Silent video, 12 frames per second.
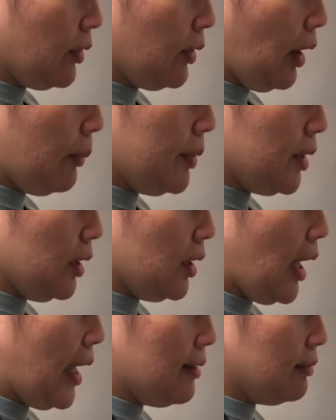I put a
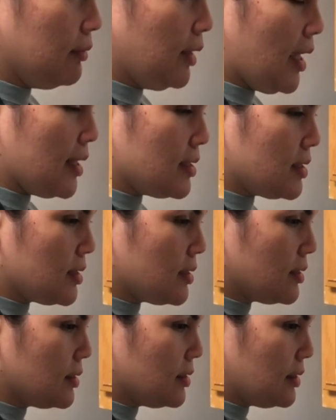lot. Yes,
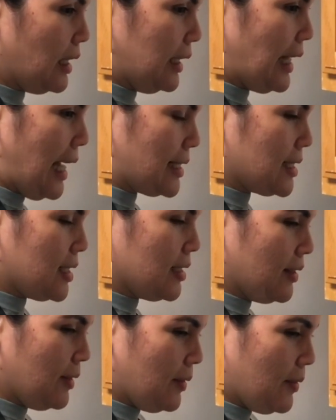a lot.
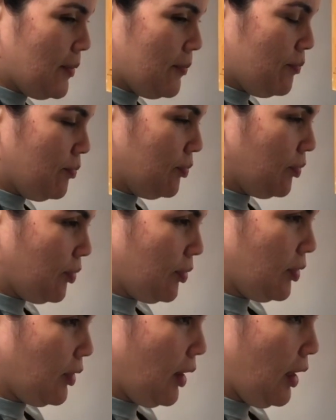
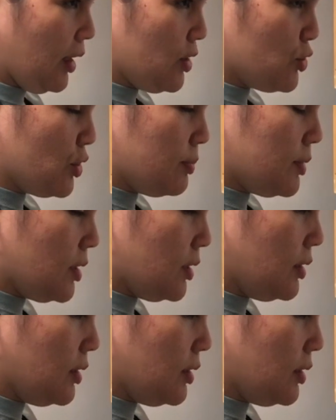And I dripped.